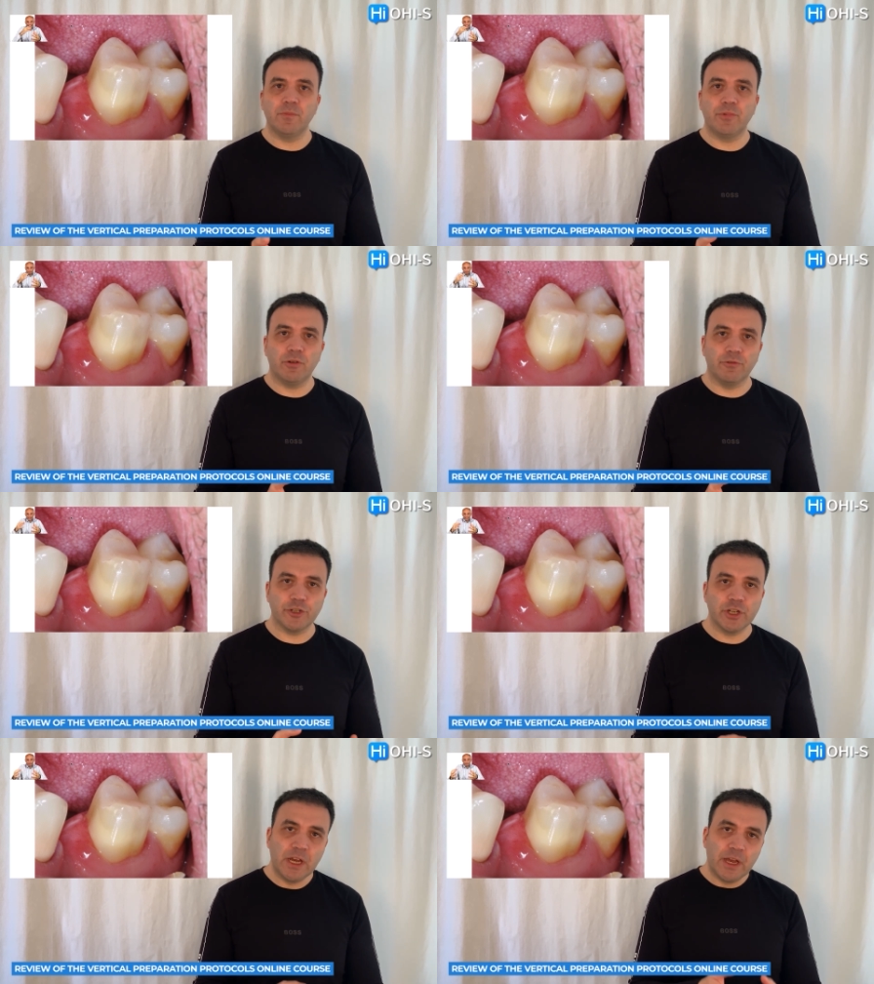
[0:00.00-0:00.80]

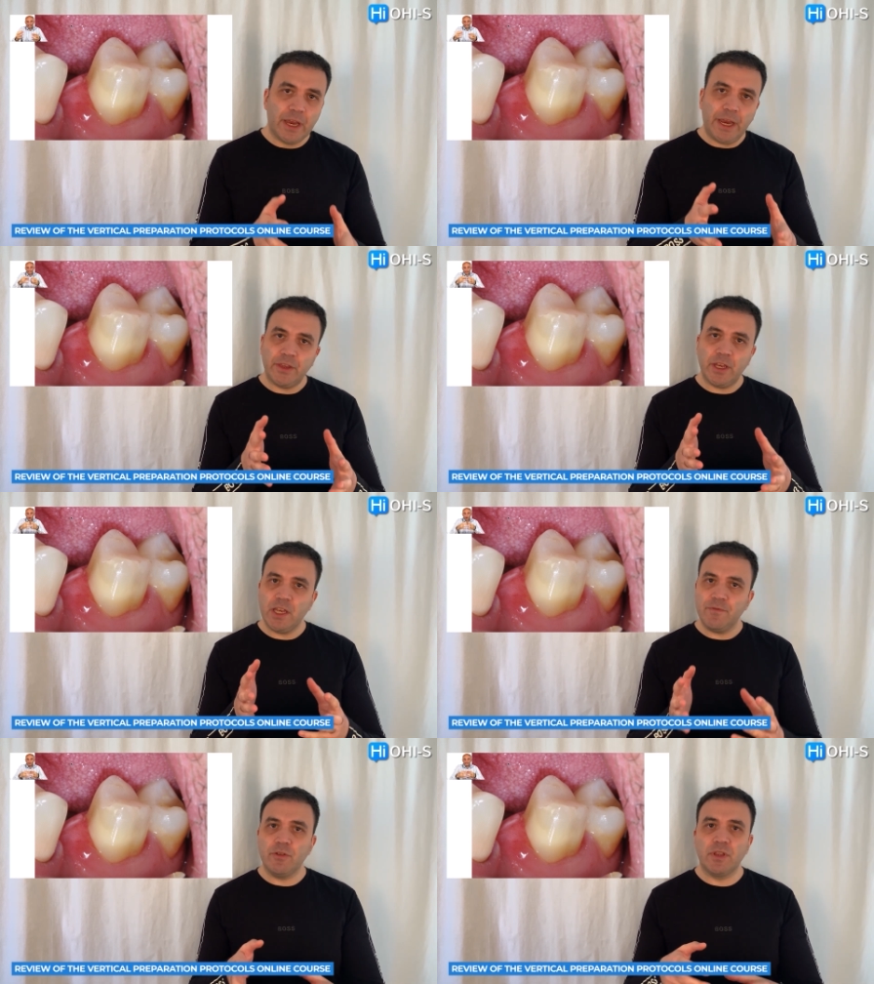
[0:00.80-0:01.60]
approach. And they
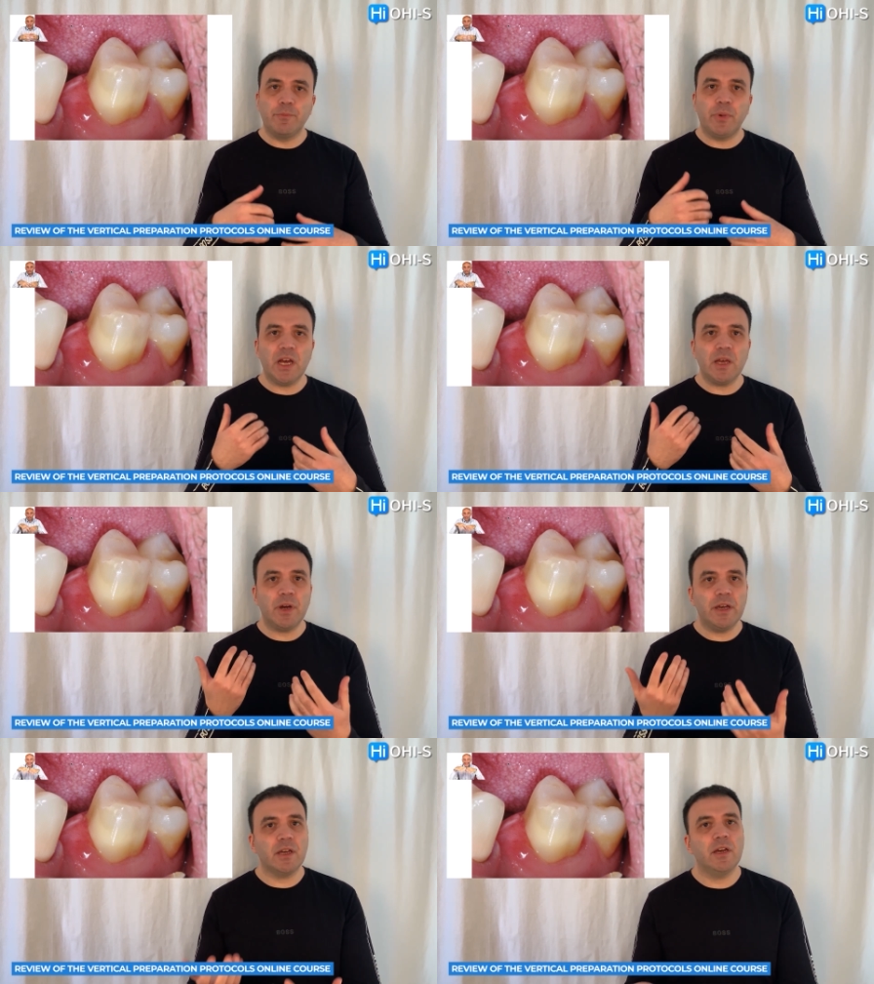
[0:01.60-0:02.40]
give you the
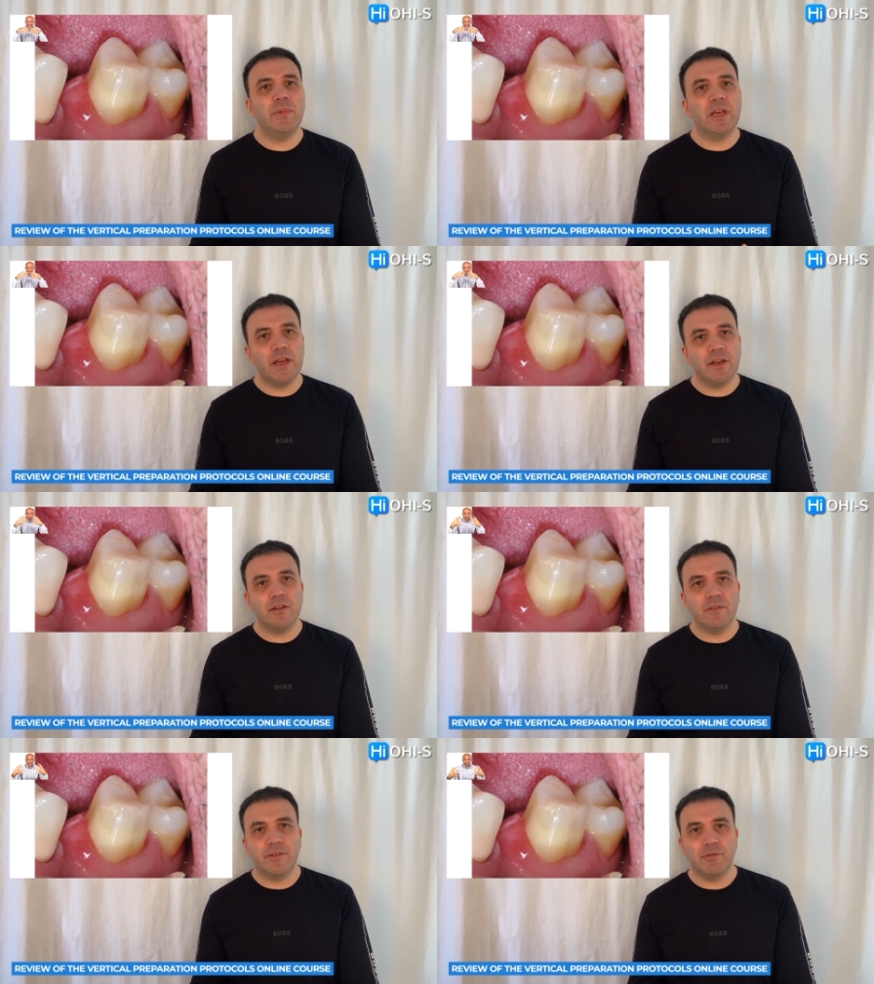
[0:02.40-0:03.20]

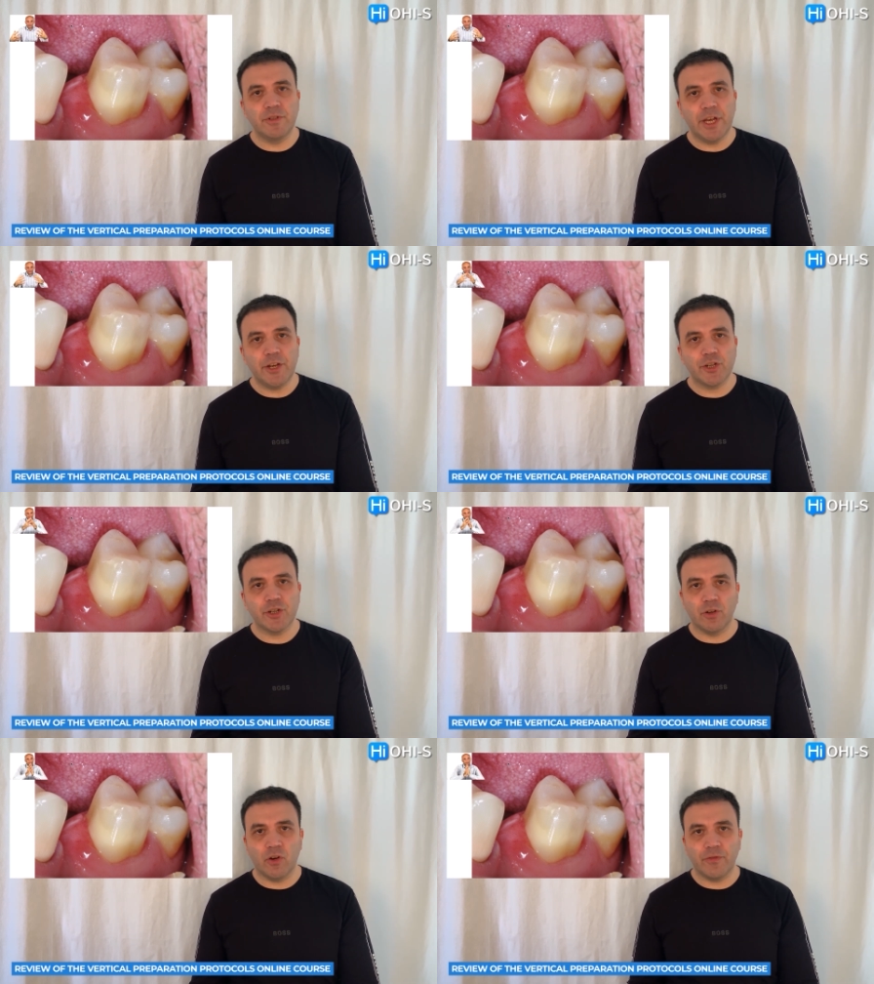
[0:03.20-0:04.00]
biomechanical
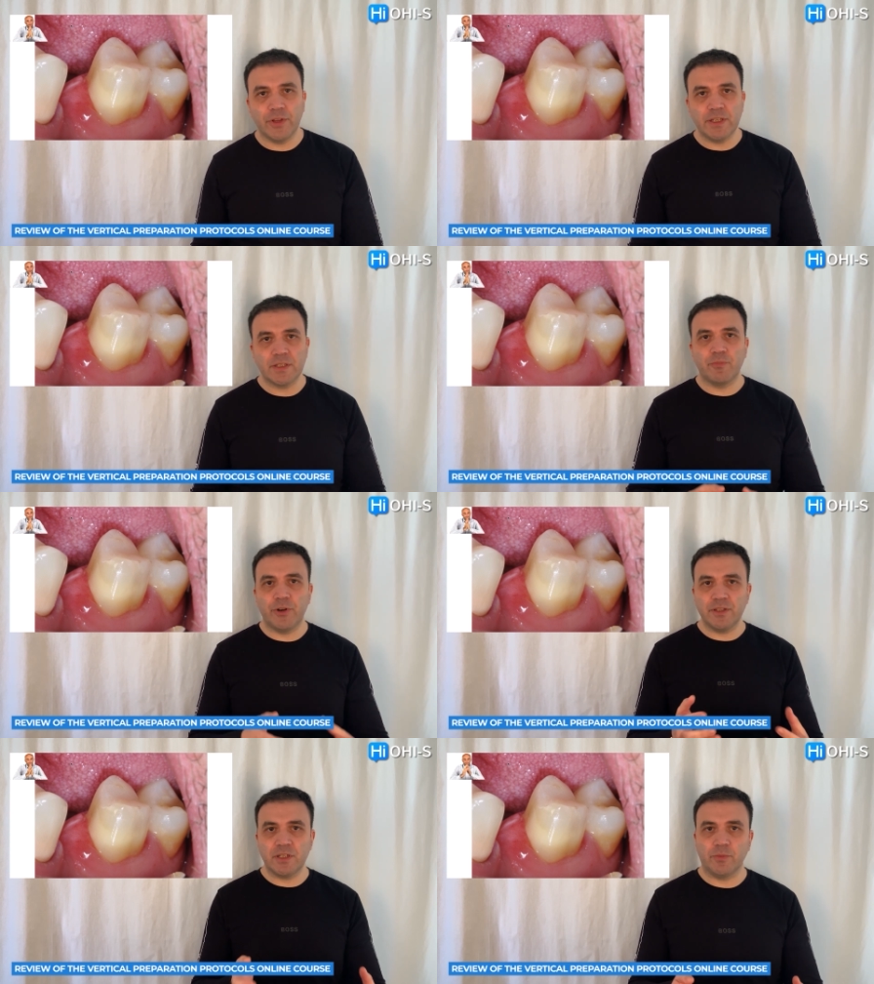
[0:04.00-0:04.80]
foundation of these
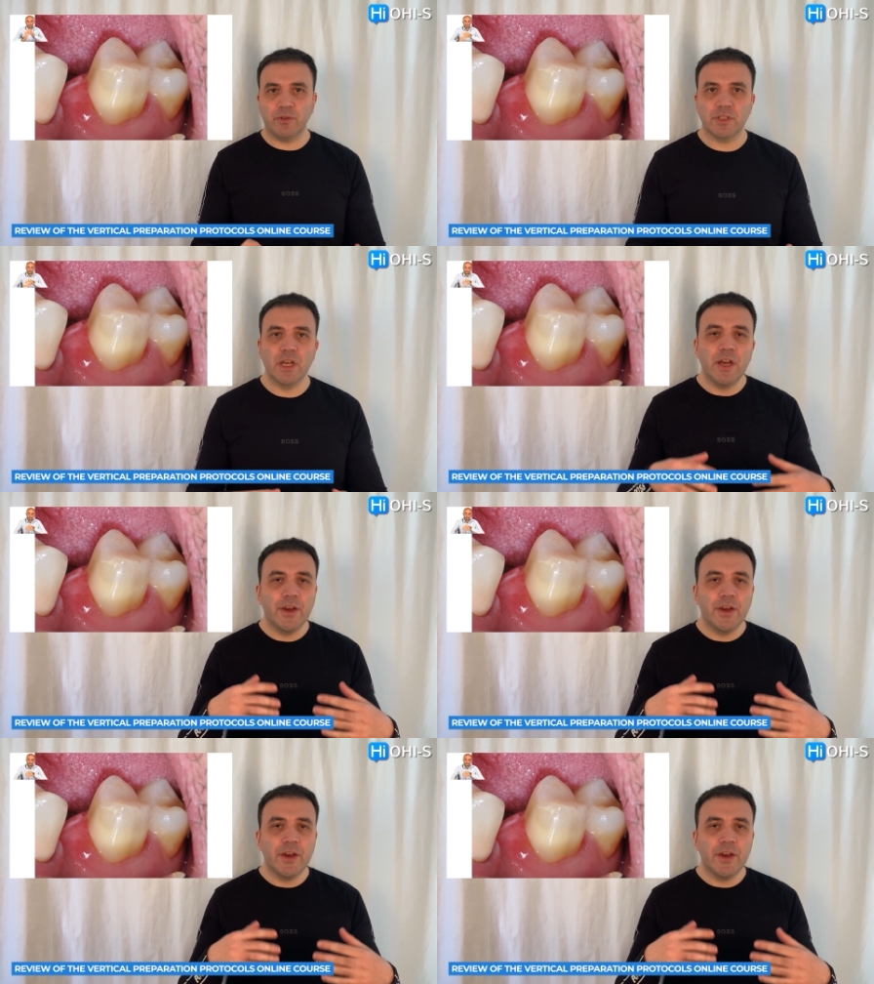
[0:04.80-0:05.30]
principles.